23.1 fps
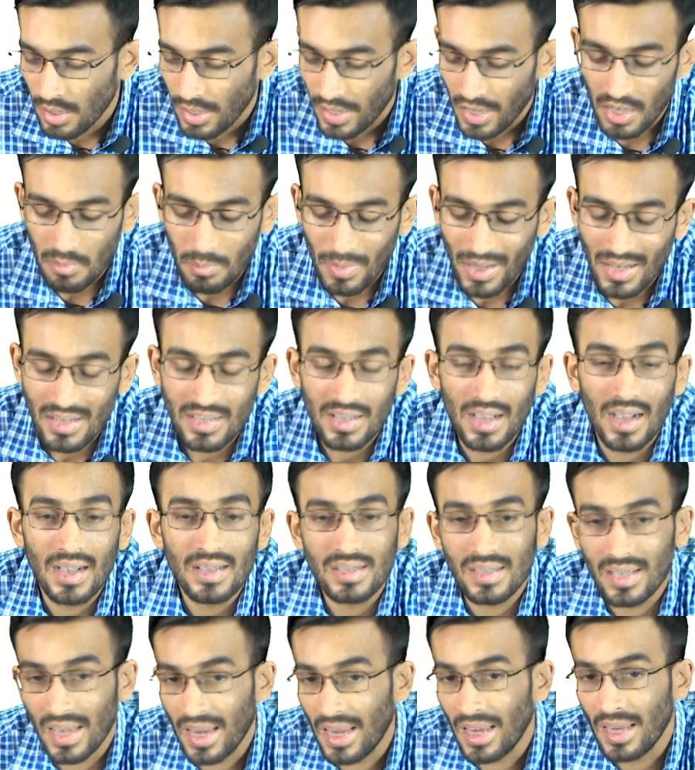It means they are
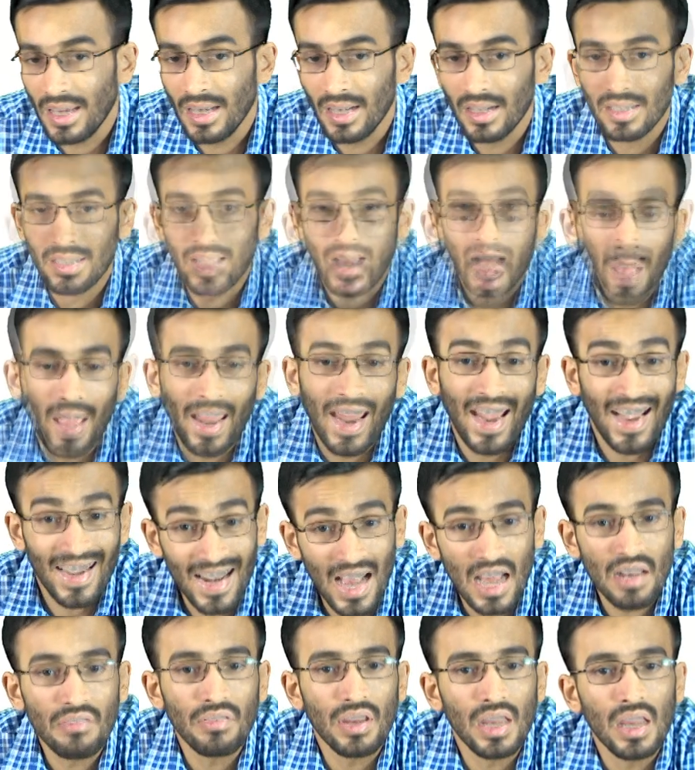saying that
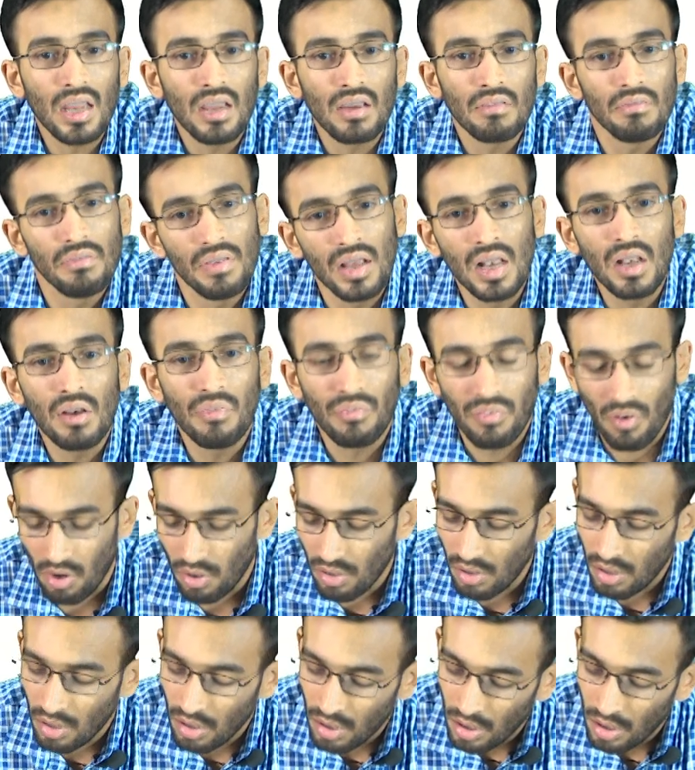NRV will fall.